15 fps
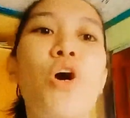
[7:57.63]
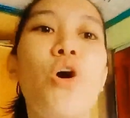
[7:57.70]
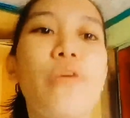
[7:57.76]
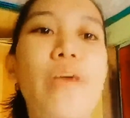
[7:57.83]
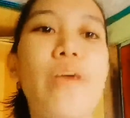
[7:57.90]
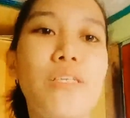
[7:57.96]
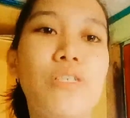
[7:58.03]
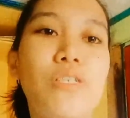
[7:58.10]

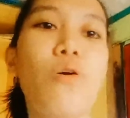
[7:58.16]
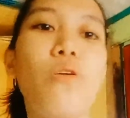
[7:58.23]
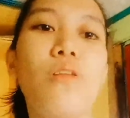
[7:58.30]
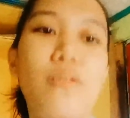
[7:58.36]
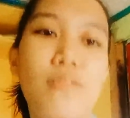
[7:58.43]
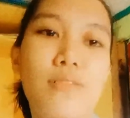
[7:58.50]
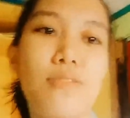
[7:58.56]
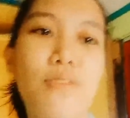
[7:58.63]
Okay, so
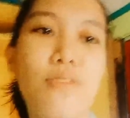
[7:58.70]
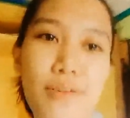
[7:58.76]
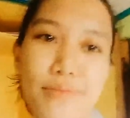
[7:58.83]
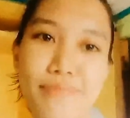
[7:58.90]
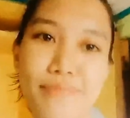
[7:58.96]
let's start.